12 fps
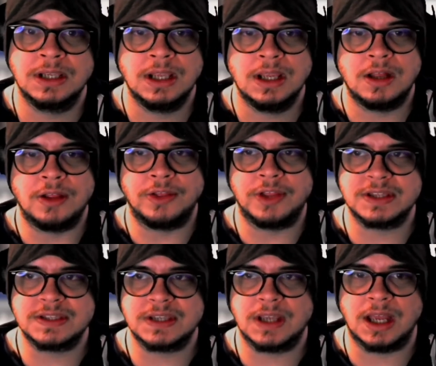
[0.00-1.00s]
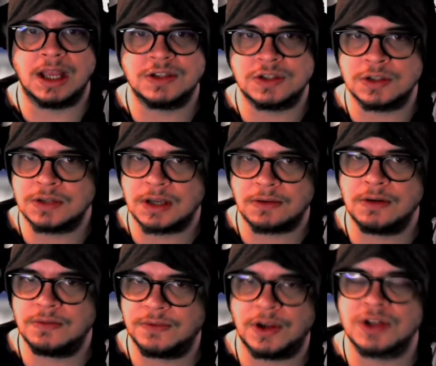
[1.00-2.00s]
that do their
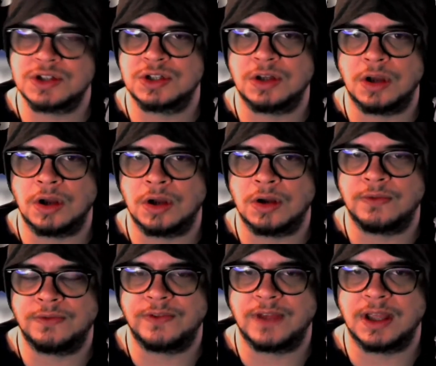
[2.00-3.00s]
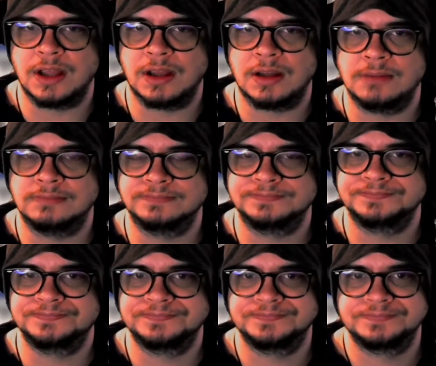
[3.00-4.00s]
own version of
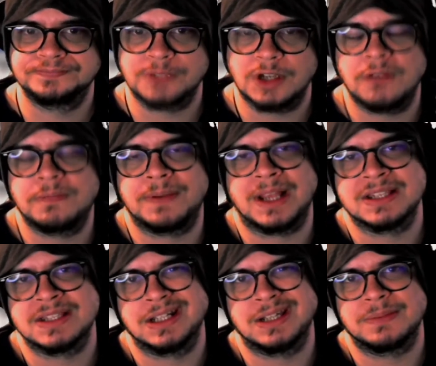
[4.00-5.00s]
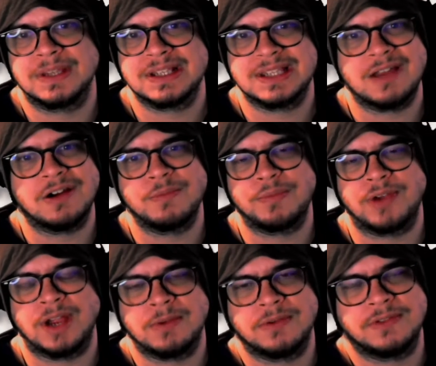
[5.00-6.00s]
Plastidip. It's their own
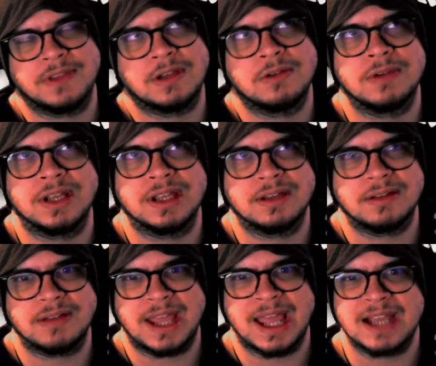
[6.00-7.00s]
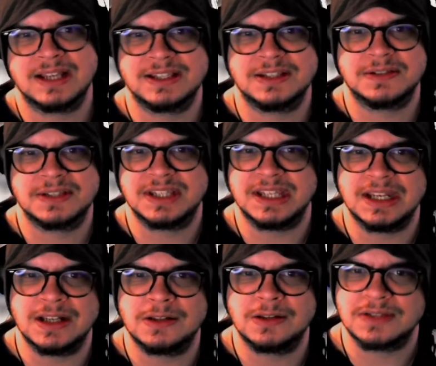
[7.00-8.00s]
primer. I think they call it Hex
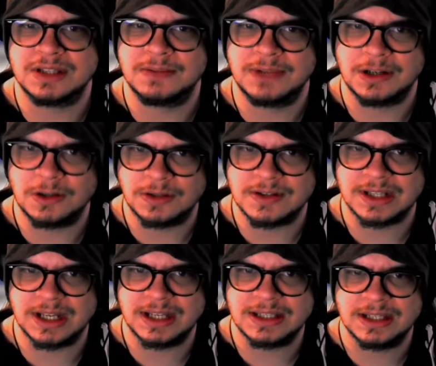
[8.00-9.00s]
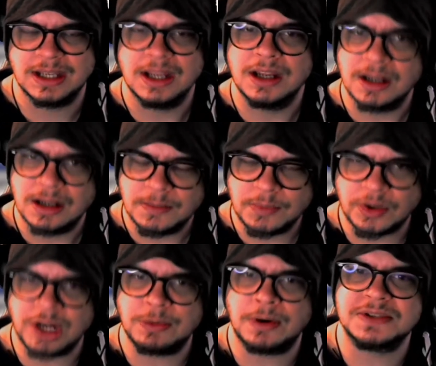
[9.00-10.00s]
Seal or something along those lines.
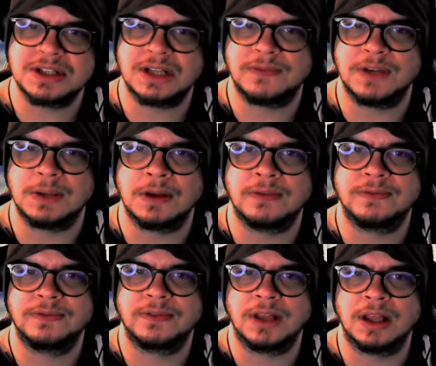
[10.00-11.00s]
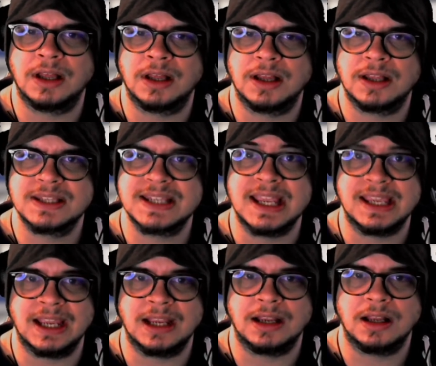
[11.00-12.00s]
Polyprops are definitely worth
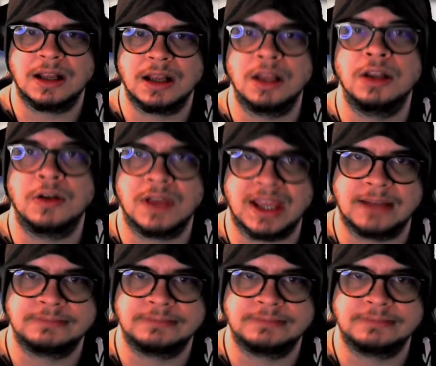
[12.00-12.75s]
taking a look at.